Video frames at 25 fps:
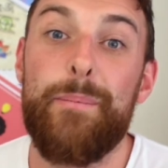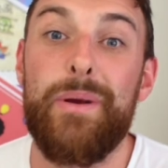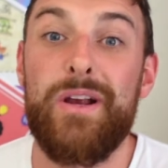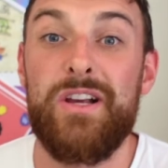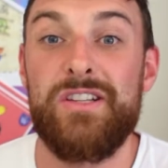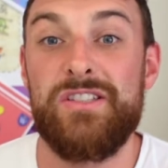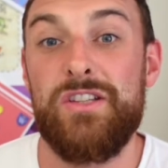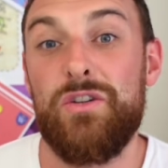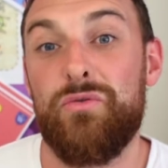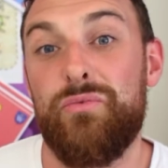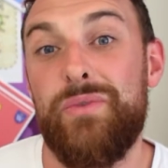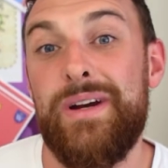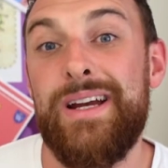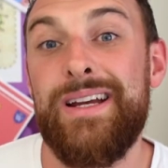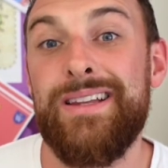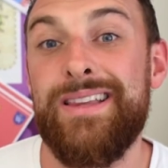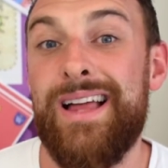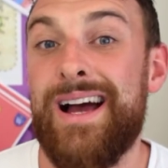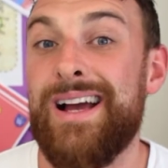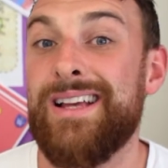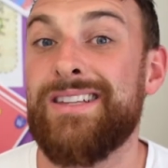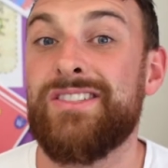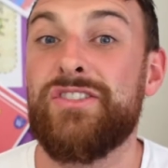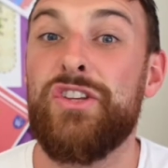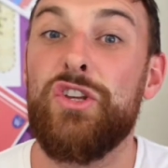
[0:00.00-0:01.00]
because they'll
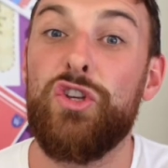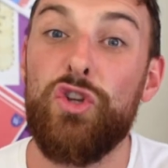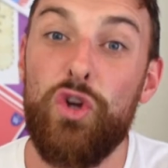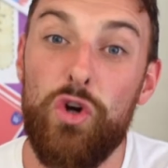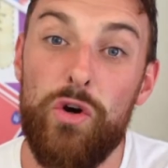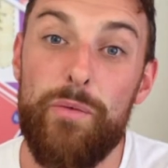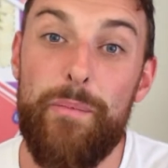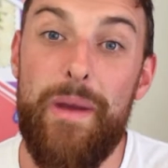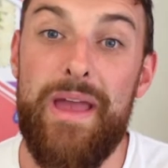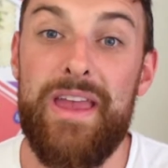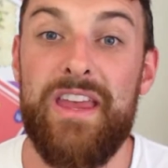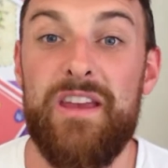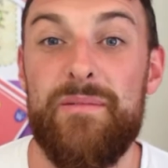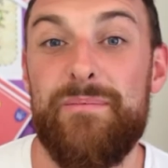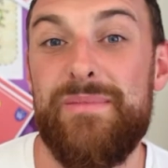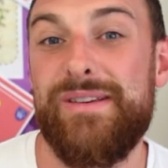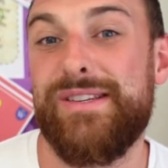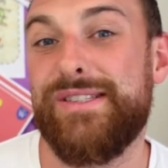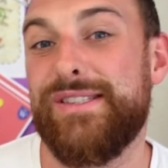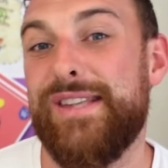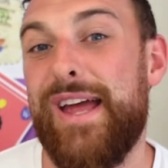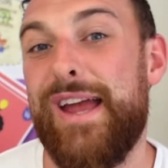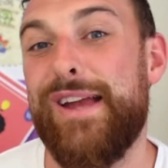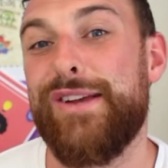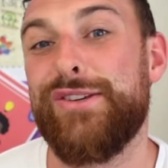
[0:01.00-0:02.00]
realise that you're making
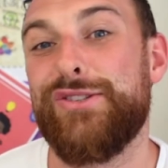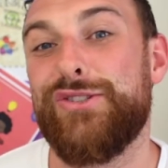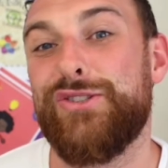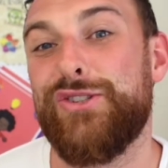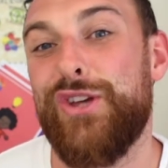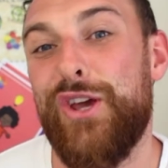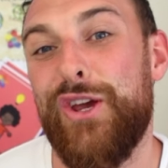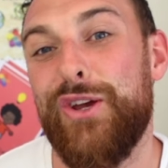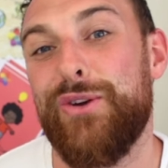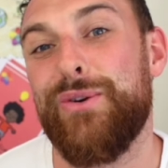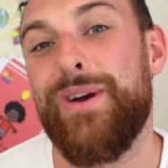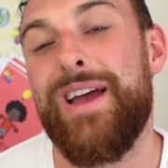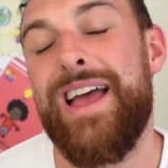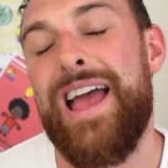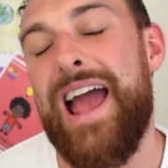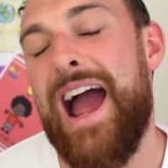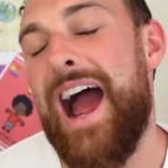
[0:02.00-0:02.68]
mistakes too,